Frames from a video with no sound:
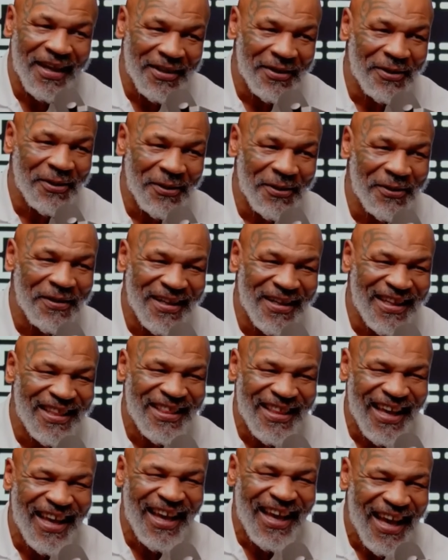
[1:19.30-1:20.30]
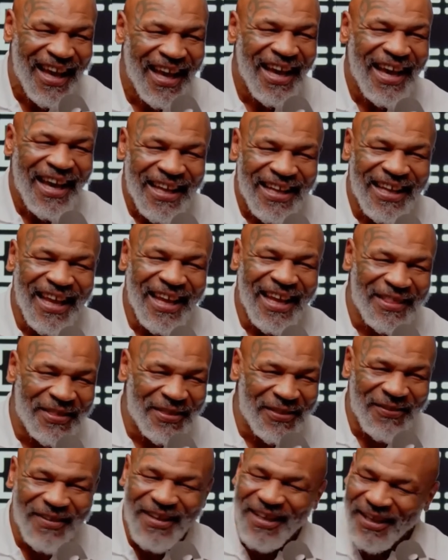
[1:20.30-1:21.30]
isn't here for the doubter. He's
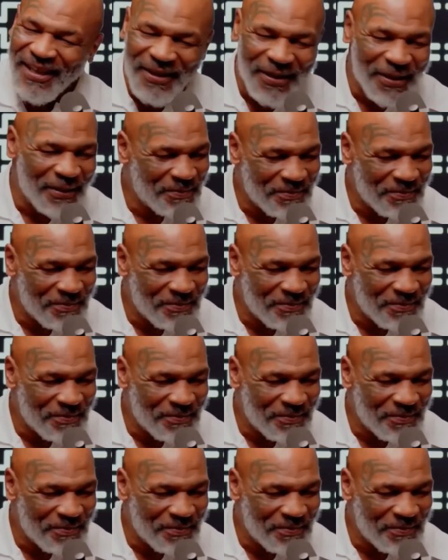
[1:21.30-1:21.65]
been training